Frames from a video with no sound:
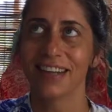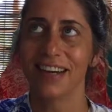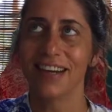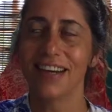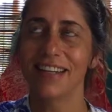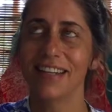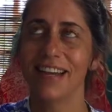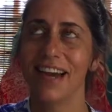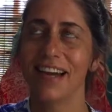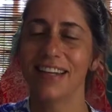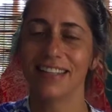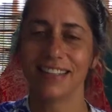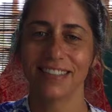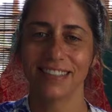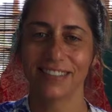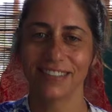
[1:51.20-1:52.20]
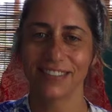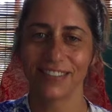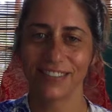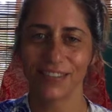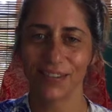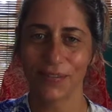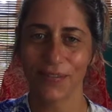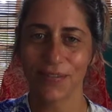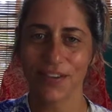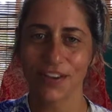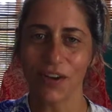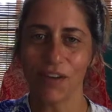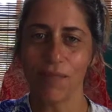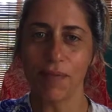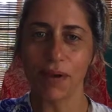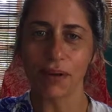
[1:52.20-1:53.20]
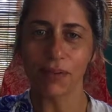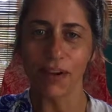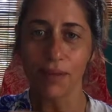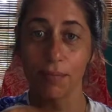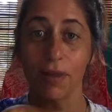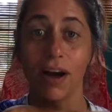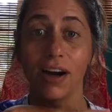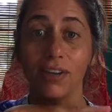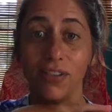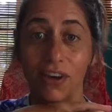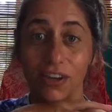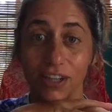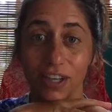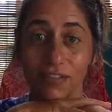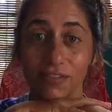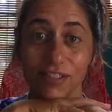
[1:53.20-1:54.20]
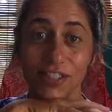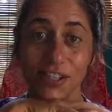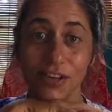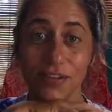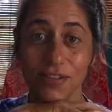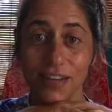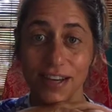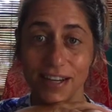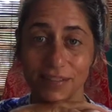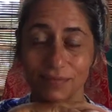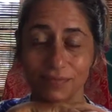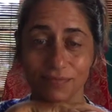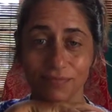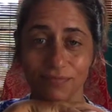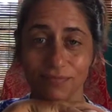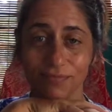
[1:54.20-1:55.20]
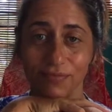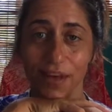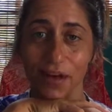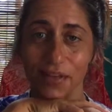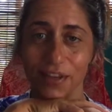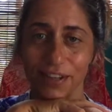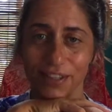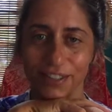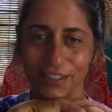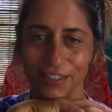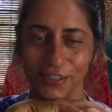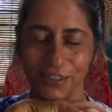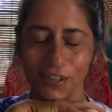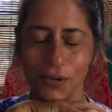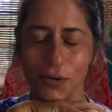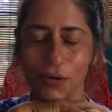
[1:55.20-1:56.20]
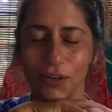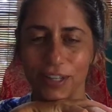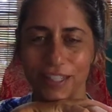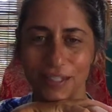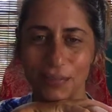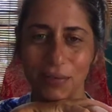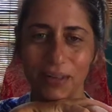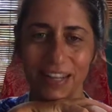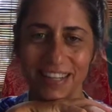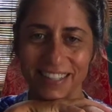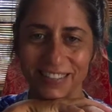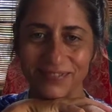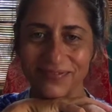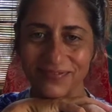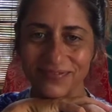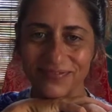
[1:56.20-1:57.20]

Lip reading: And yet, I've been around the block long enough to know that nothing goes according to plan.